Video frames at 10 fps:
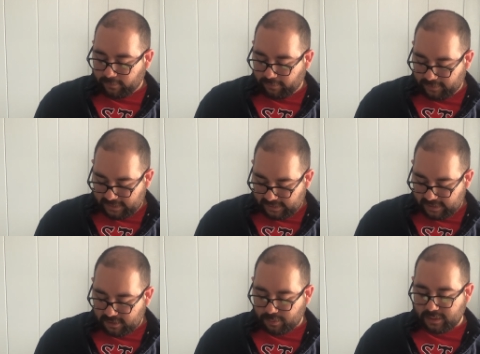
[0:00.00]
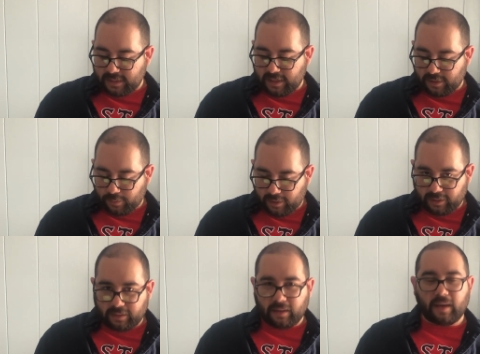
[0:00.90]
56 was another
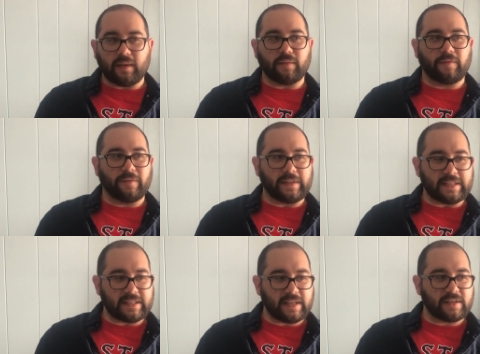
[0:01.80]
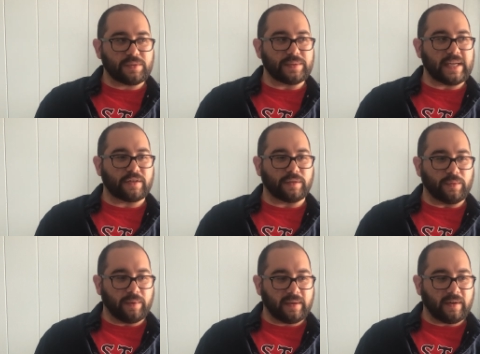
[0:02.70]
one. 56 was actually
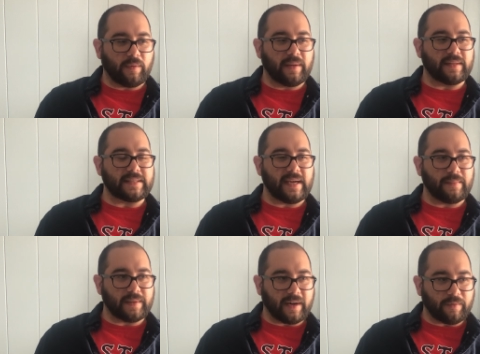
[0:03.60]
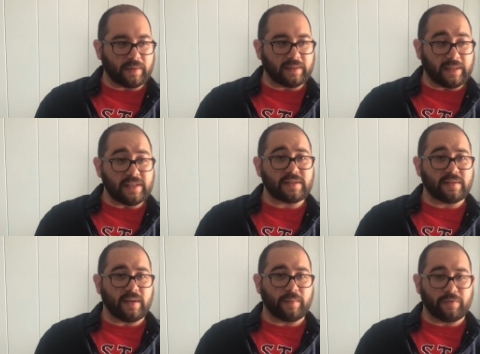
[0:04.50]
written around the time that I
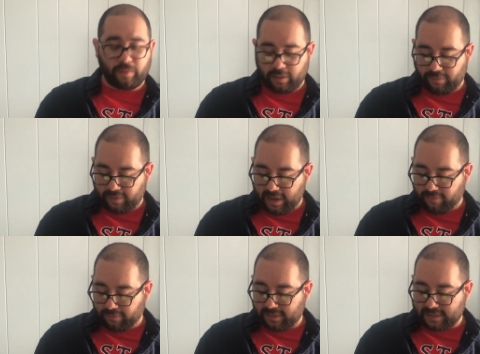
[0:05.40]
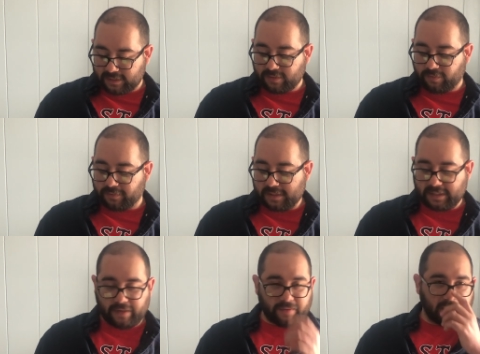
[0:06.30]
released number 45, 56, and
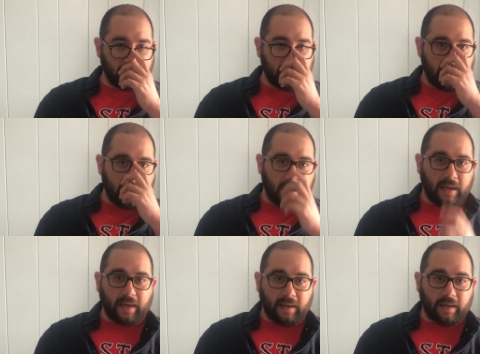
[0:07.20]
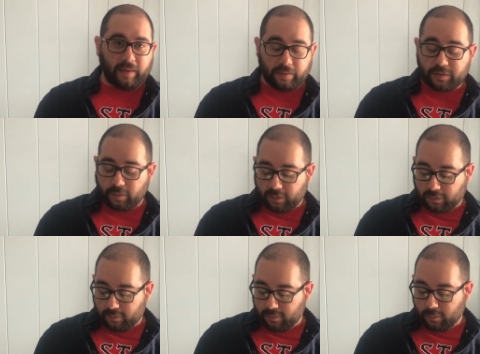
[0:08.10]
57. I was going
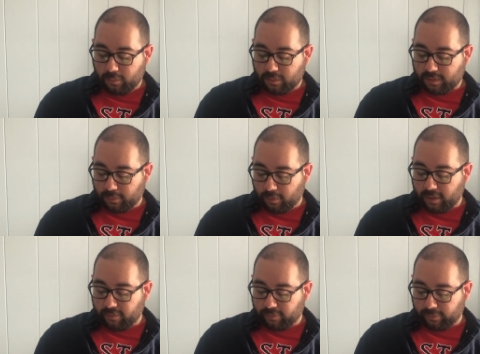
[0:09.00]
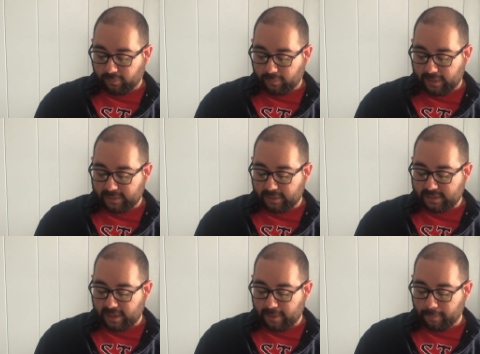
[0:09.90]
through some grief at that
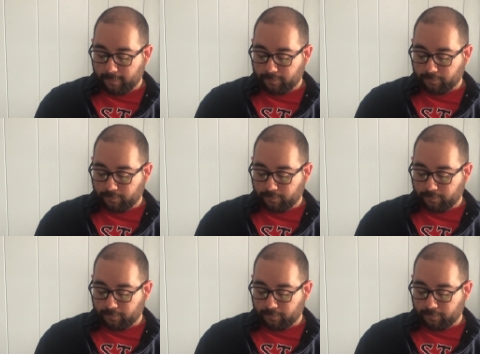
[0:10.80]
time.